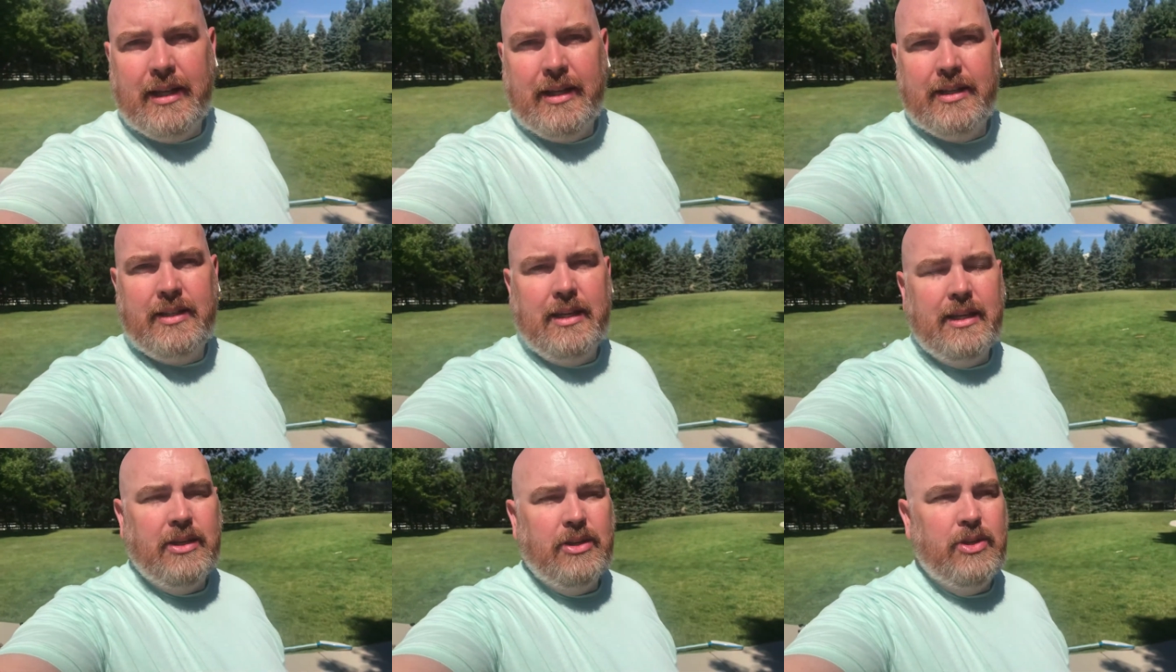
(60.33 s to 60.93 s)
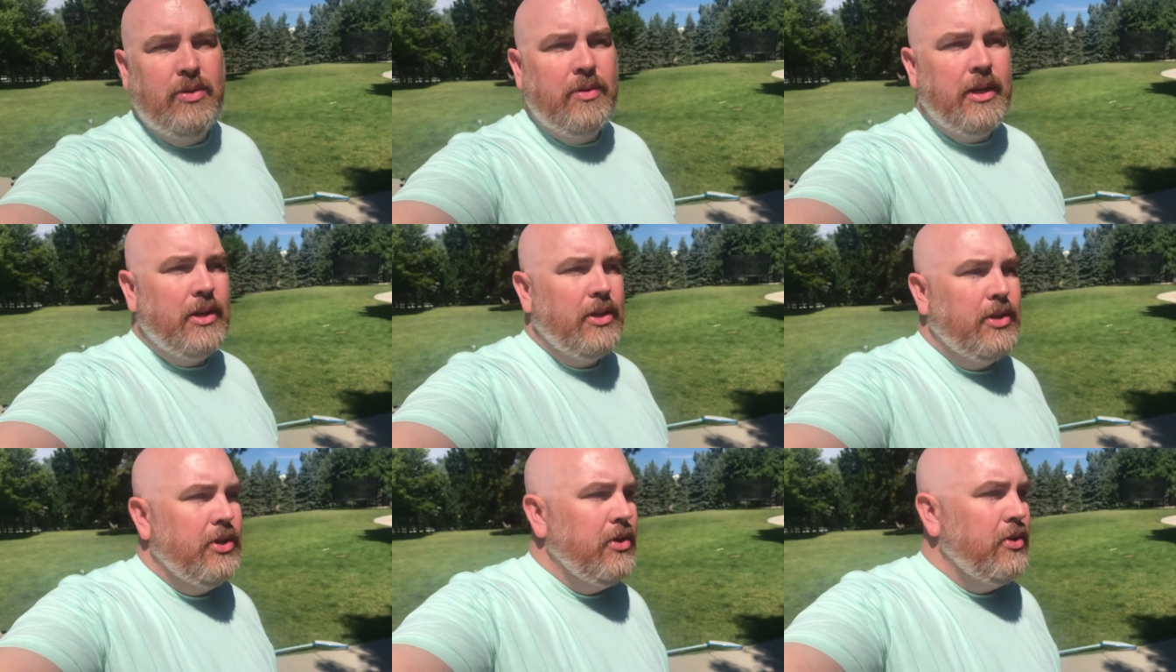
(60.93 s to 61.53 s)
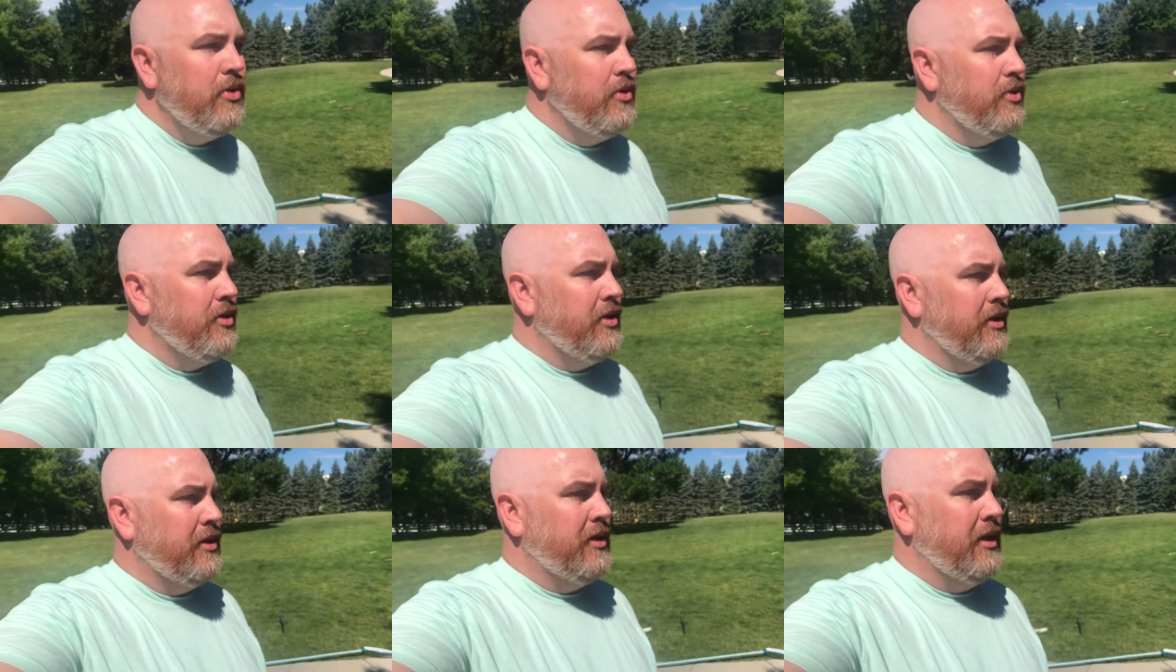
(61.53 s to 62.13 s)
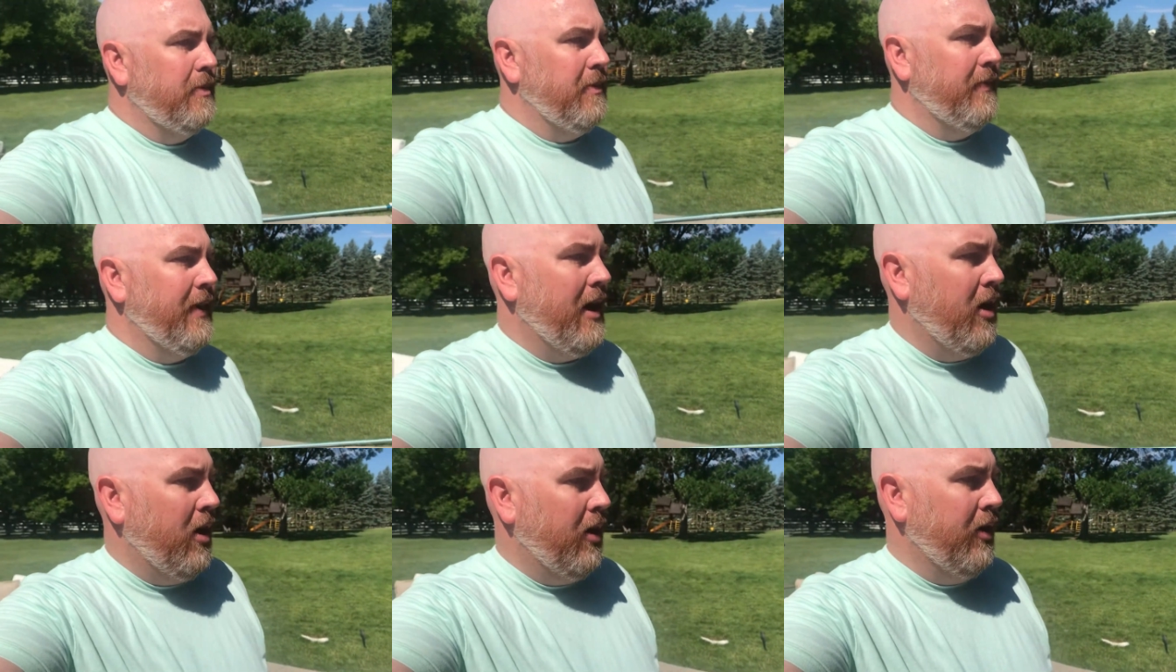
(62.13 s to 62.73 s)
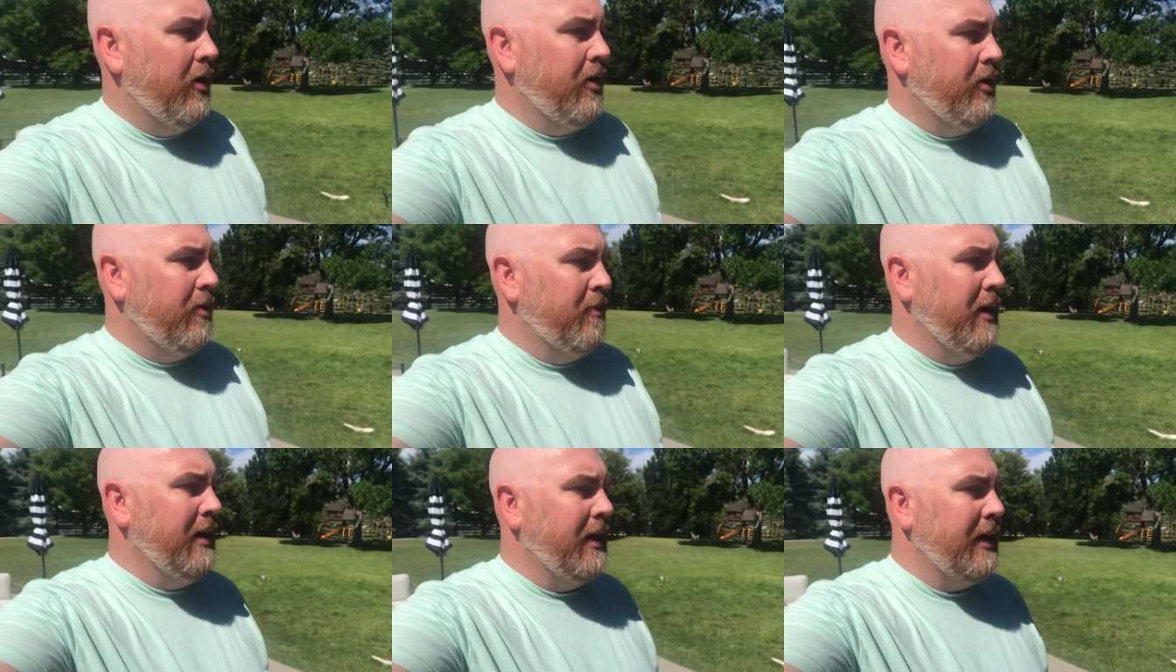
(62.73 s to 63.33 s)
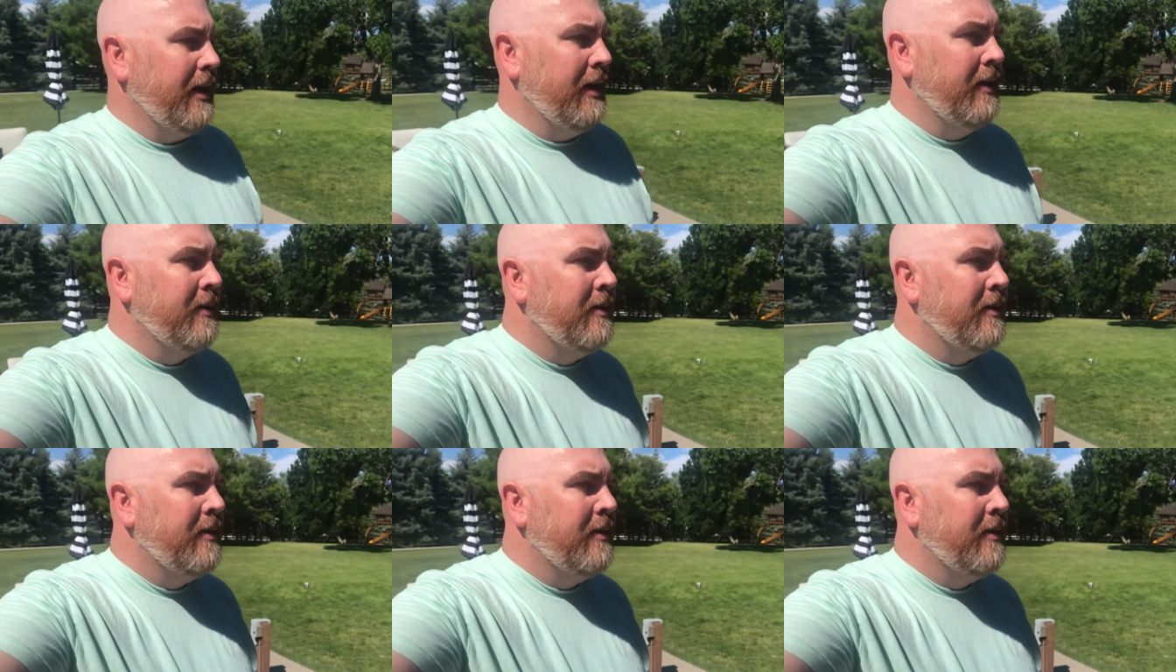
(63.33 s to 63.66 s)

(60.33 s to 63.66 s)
You see, you can use some of that hard earned money